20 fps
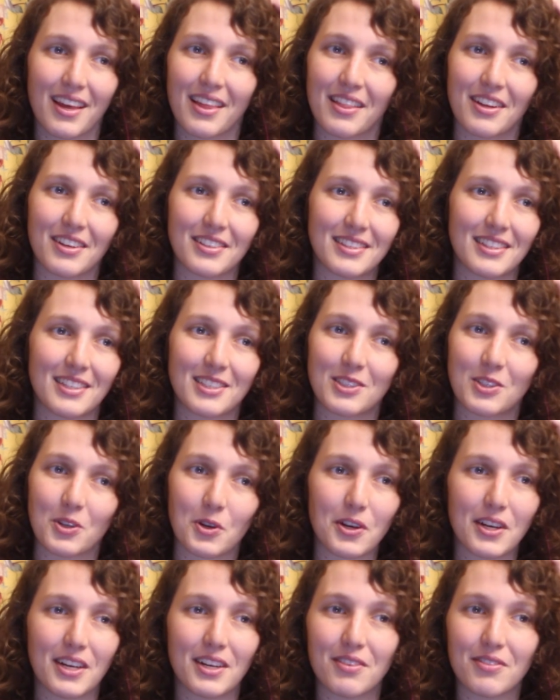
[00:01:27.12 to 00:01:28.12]
there's this
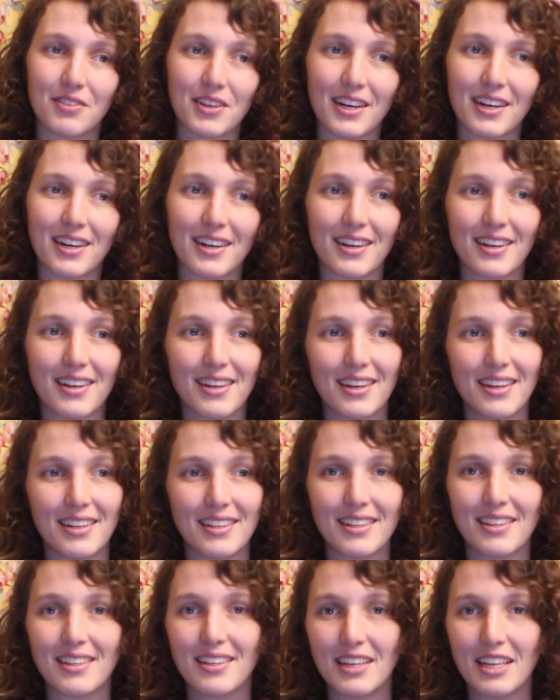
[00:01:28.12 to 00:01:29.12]
story of,
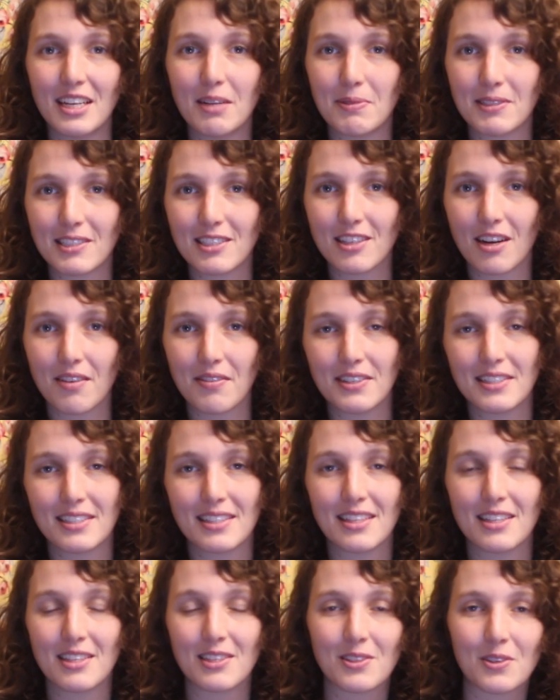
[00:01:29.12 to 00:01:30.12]
Oedipus is
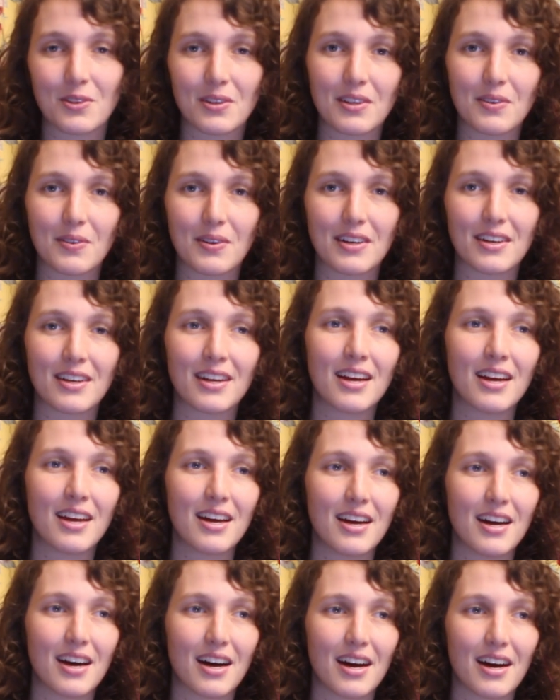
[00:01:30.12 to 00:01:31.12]
obviously the story where
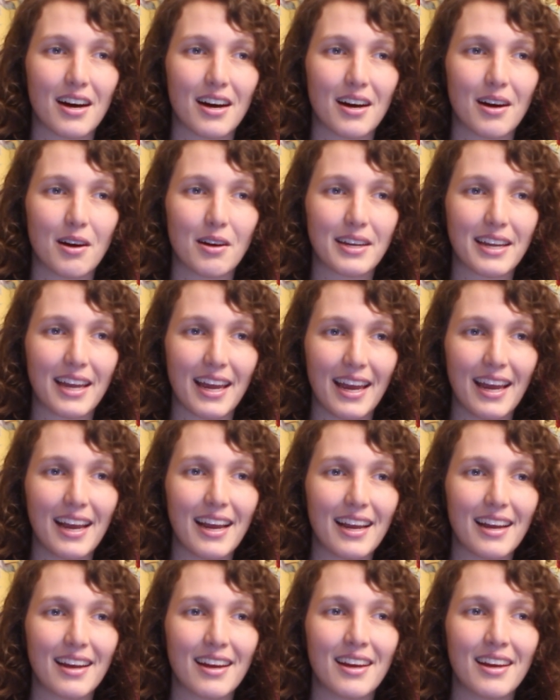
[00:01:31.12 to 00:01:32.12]
a
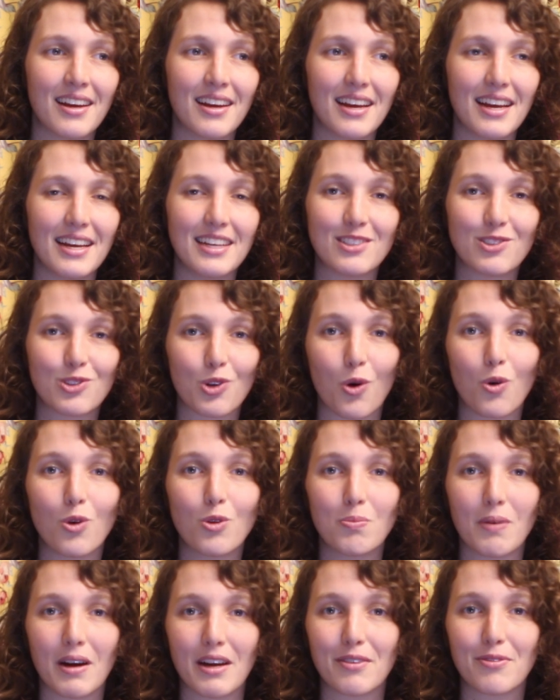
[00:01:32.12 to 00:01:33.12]
king is
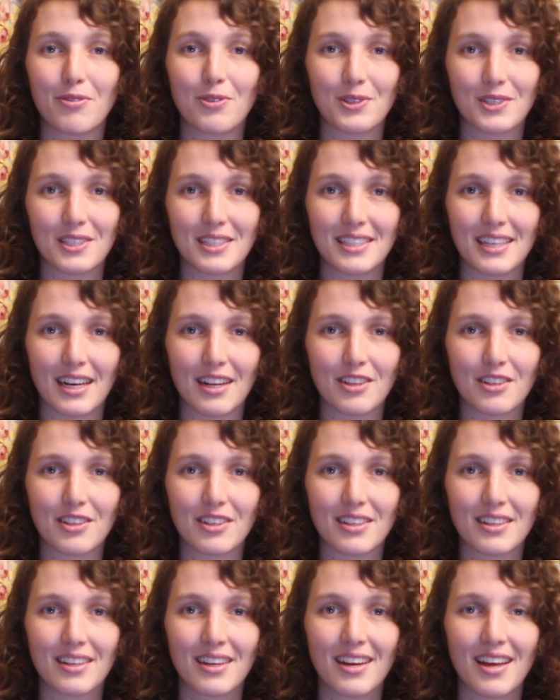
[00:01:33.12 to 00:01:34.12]
told by a fortune
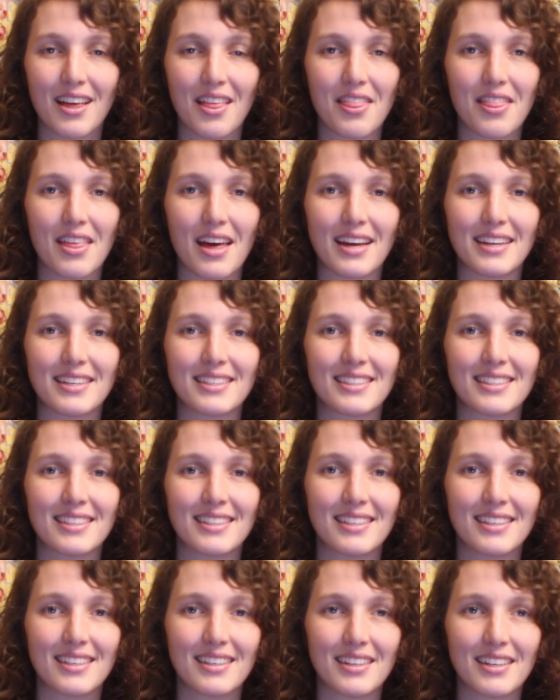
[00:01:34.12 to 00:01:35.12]
teller that,
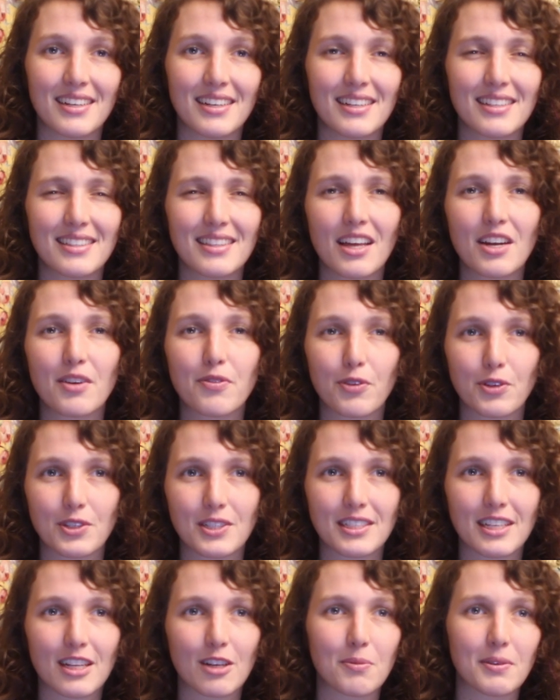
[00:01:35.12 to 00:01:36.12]
not a
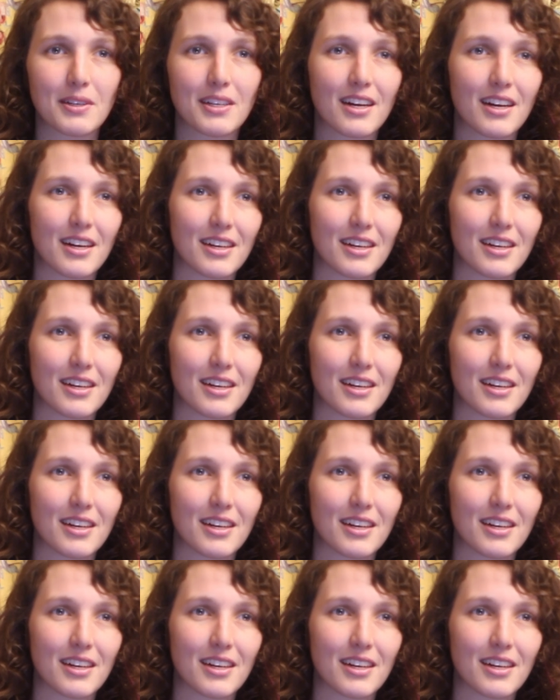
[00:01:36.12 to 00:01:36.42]
fortune teller, but